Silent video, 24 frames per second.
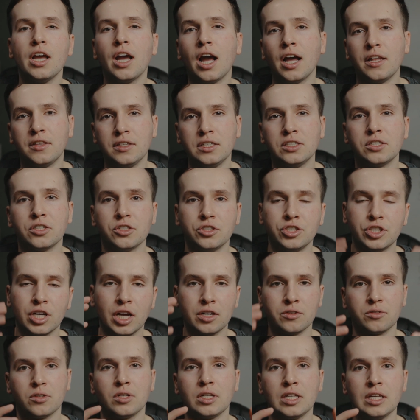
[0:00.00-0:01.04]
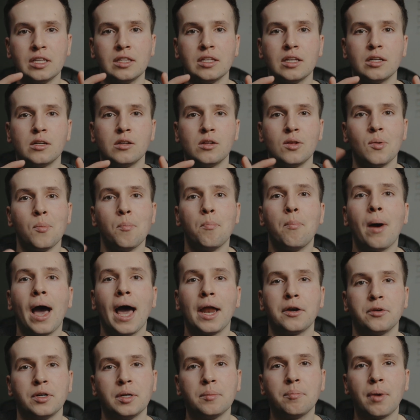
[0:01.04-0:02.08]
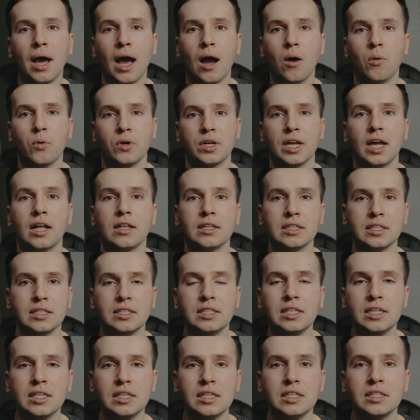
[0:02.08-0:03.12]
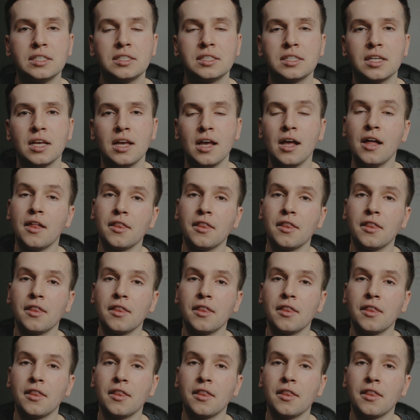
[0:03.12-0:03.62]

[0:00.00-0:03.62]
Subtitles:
and these are generally little battery powered LEDs.